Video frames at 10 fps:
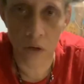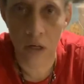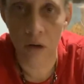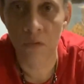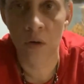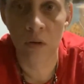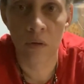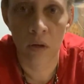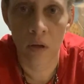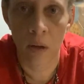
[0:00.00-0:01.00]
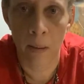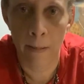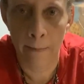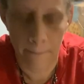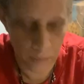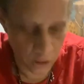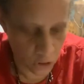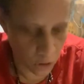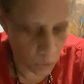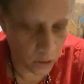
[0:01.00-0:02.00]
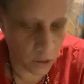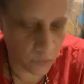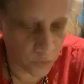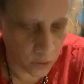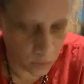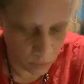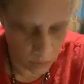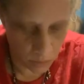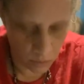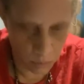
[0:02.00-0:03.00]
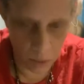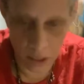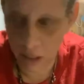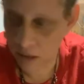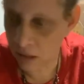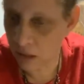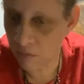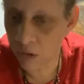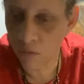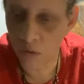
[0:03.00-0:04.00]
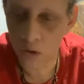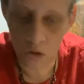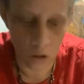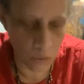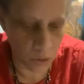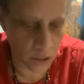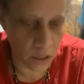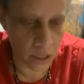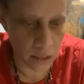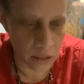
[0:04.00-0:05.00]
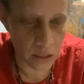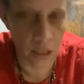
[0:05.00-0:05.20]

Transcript: out for you. It's going to work out for you. But like I said, that very first card was a yes.